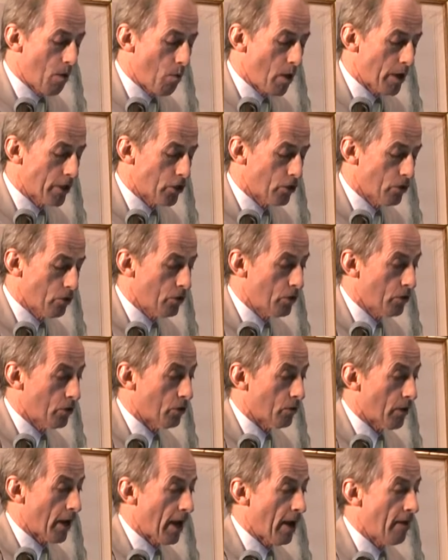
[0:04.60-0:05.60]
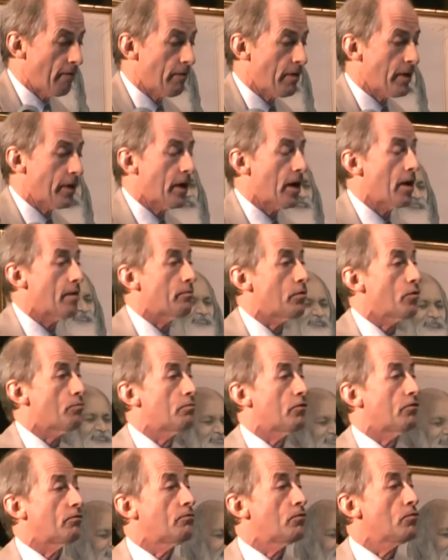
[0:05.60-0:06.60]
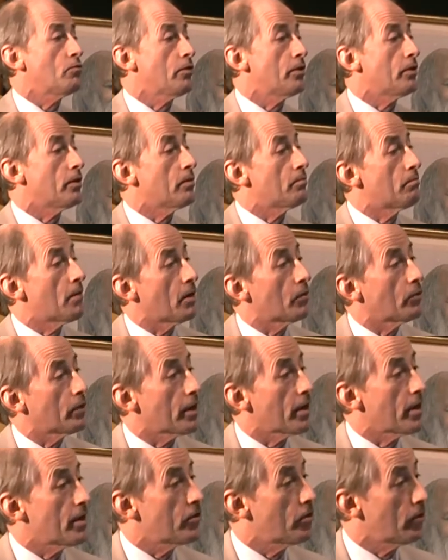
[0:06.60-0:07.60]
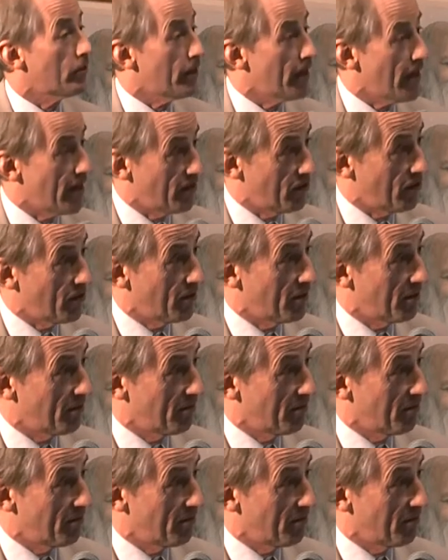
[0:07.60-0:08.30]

And what you do every time you put food in your mouth is you taste